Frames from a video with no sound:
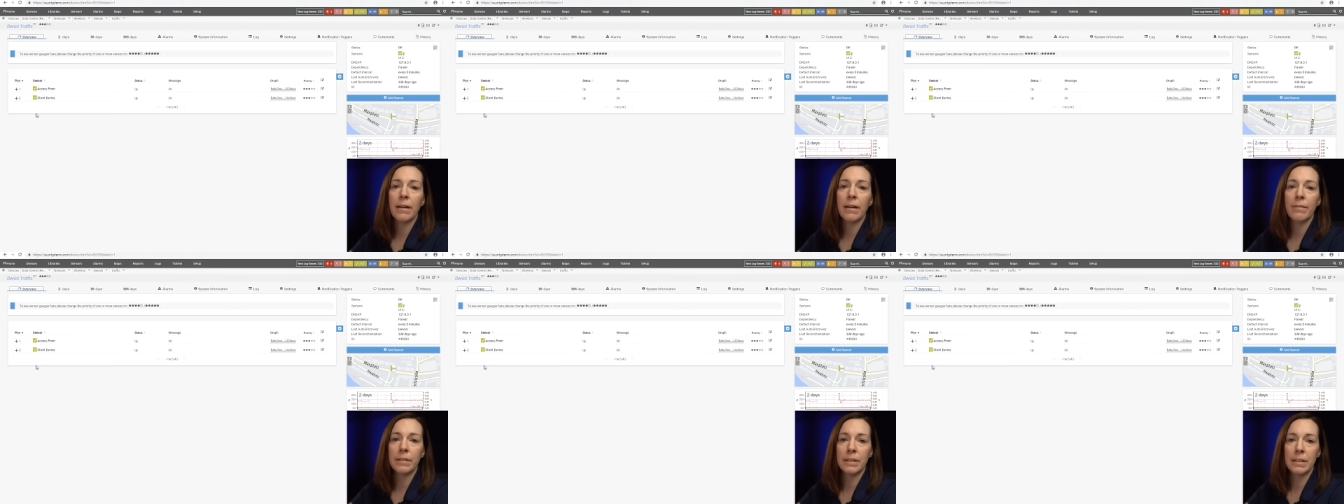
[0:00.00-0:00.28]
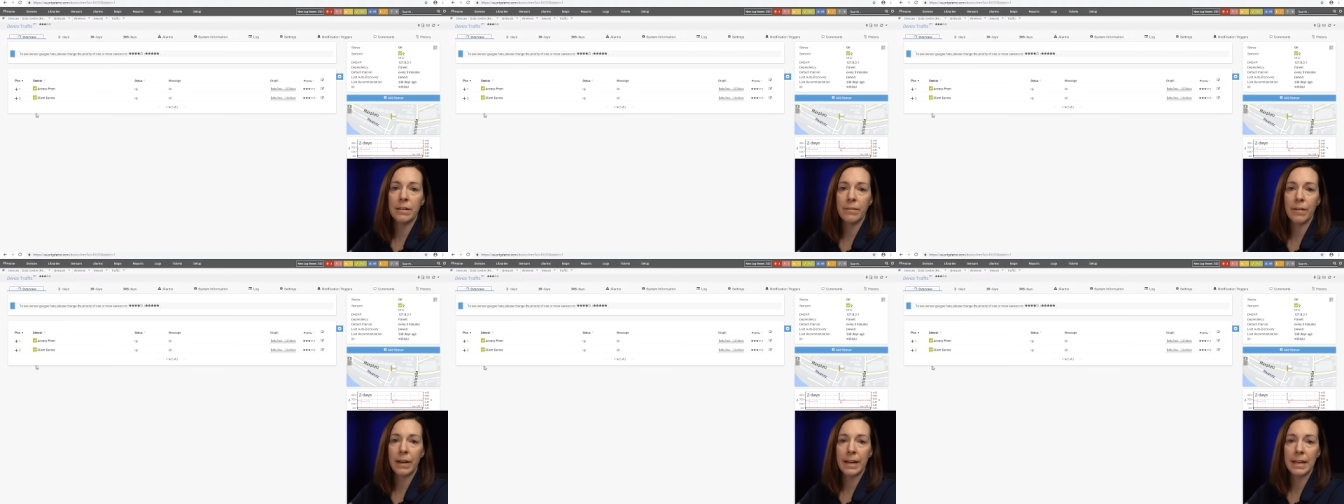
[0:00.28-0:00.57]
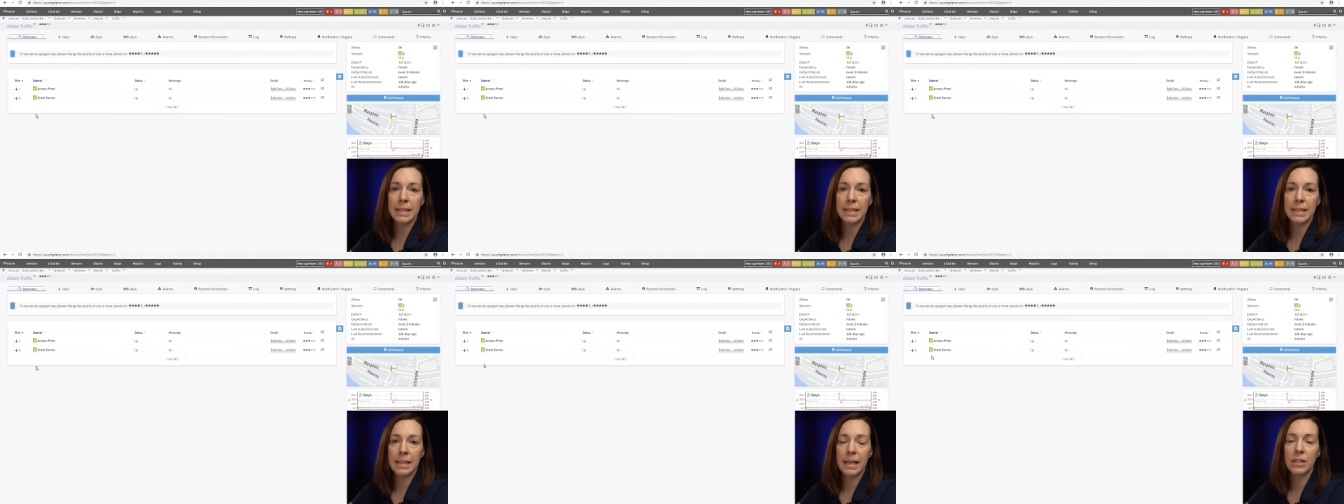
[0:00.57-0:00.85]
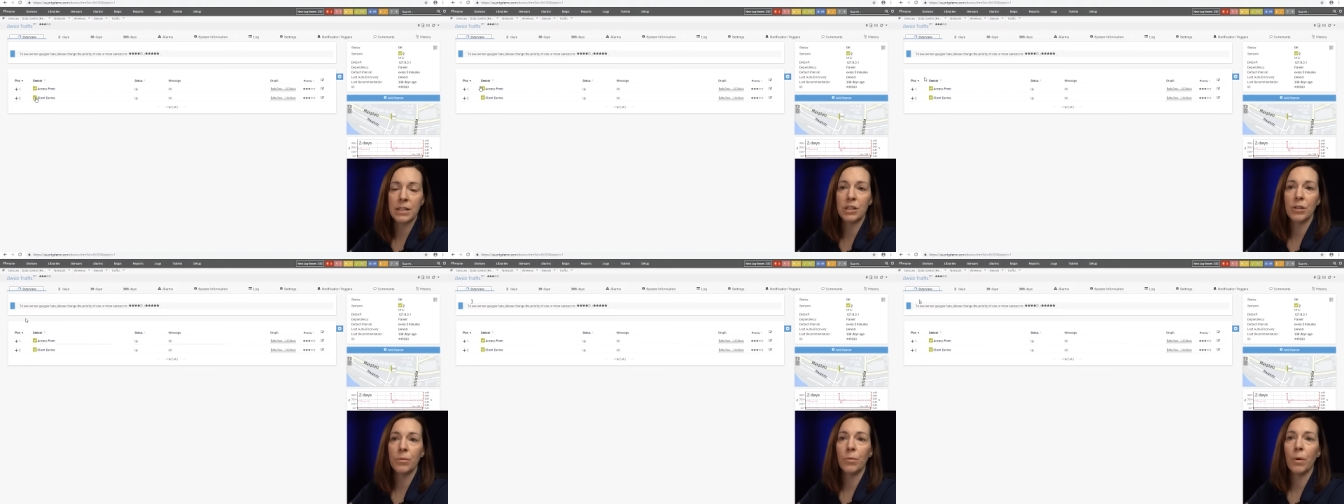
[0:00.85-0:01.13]
of a device
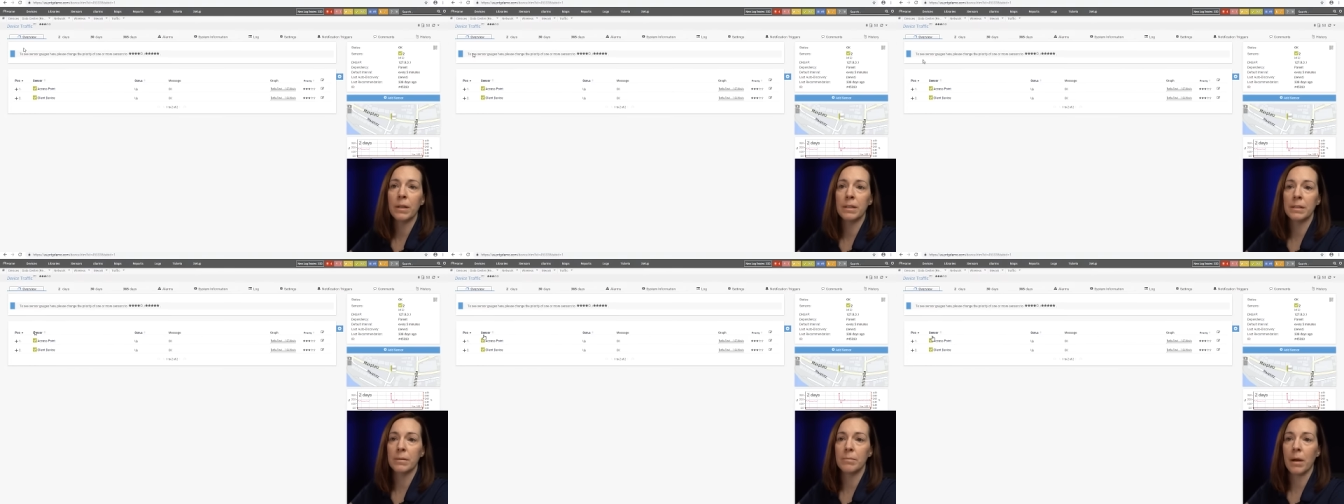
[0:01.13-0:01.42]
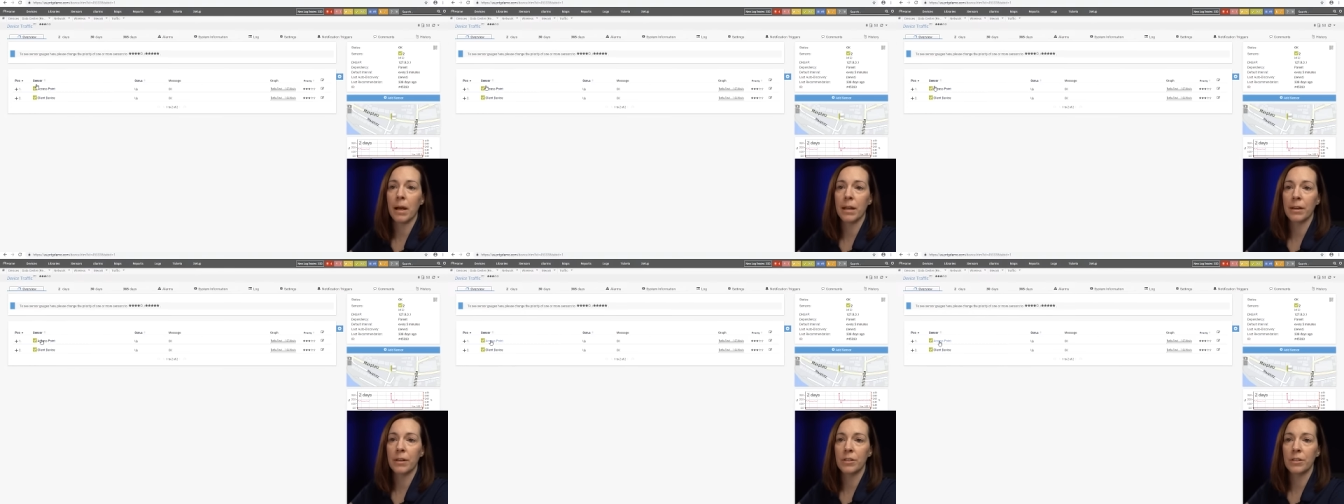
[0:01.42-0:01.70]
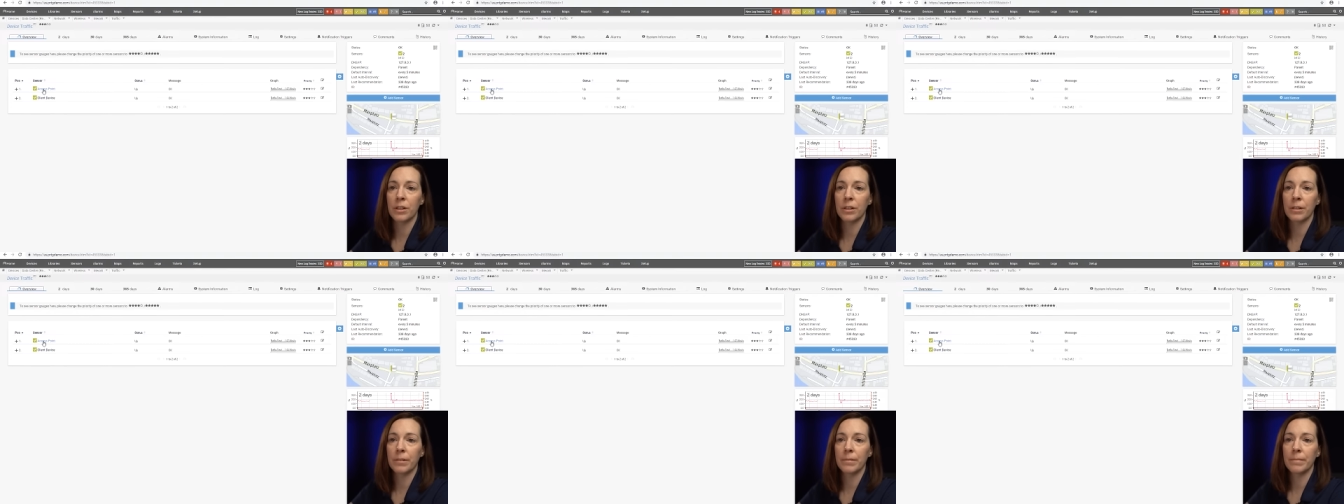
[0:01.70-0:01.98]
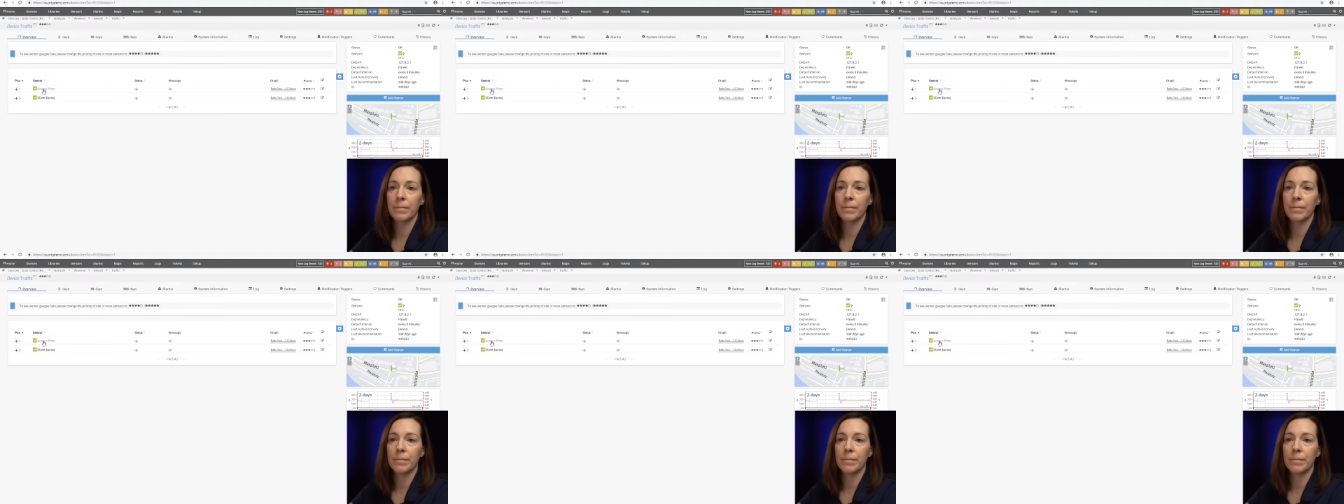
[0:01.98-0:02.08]
that you want to monitor.